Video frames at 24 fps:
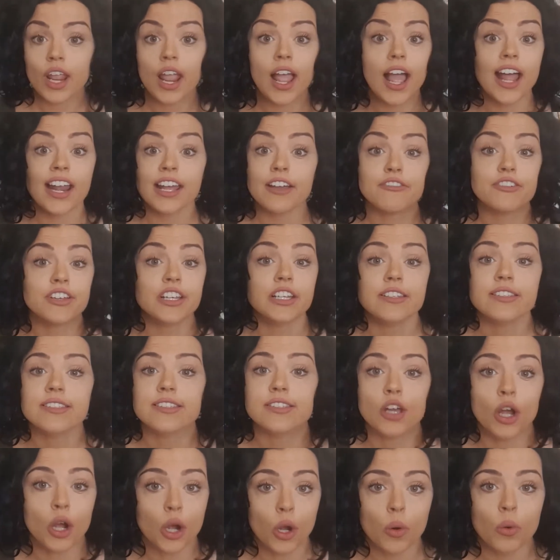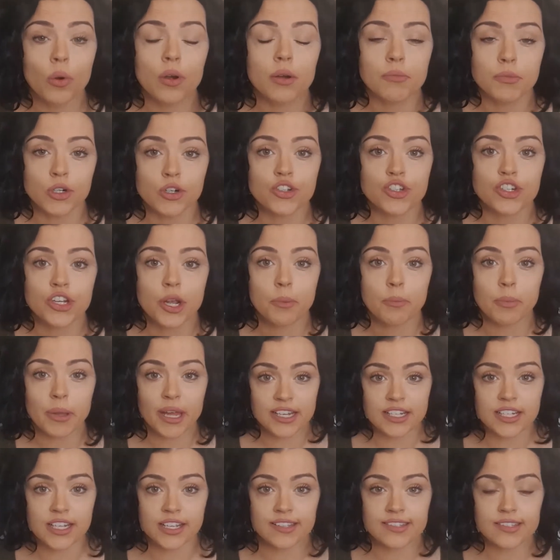And I feel so much
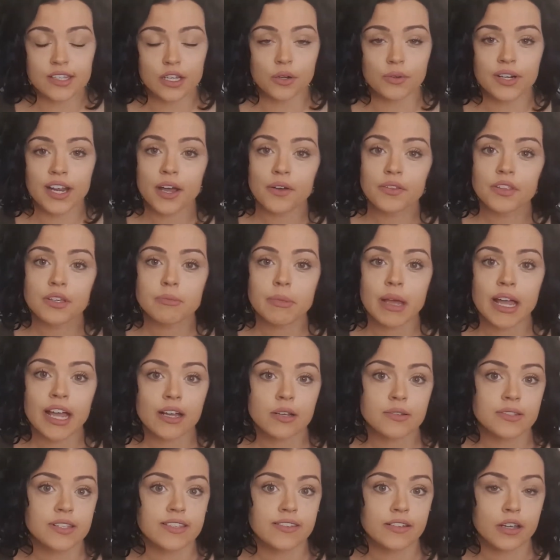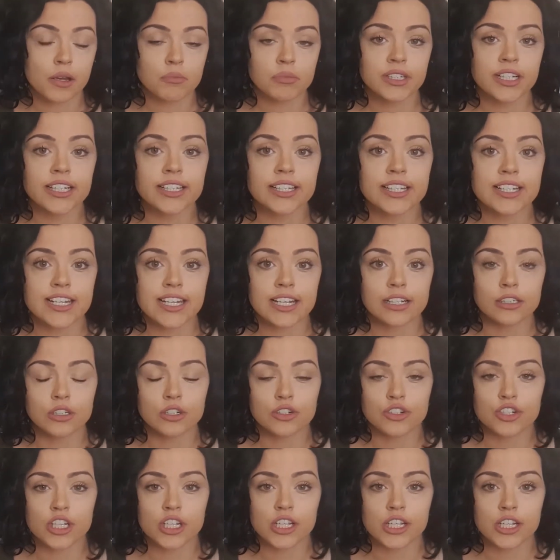better. So now that my house is completely
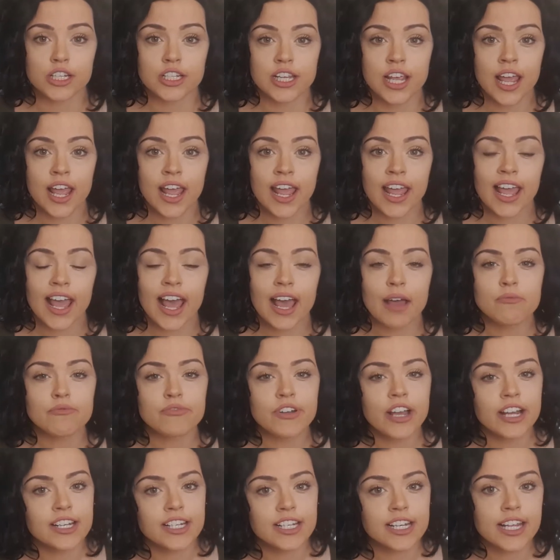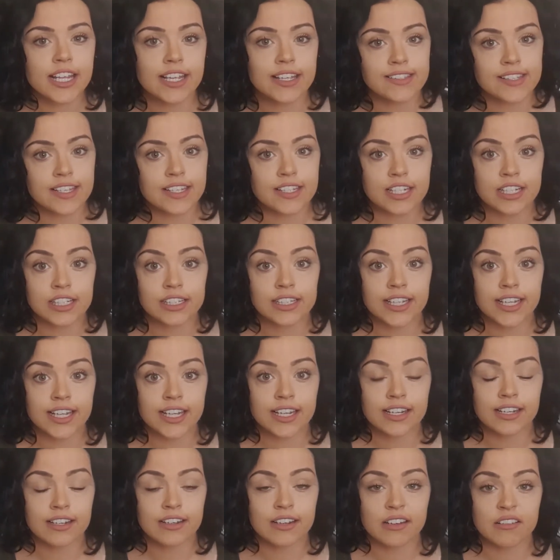decluttered, I'm finding it easier to
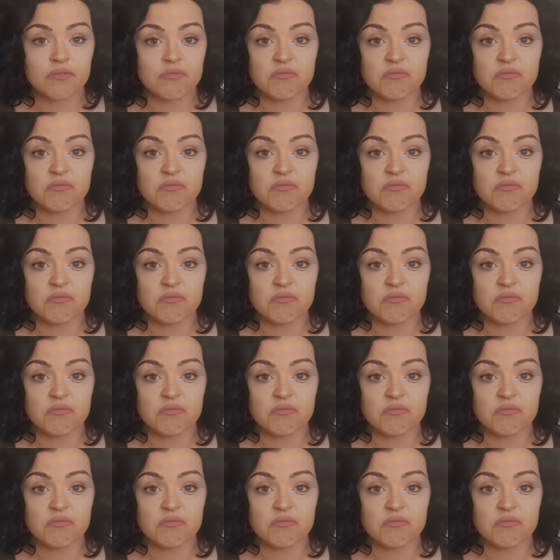clean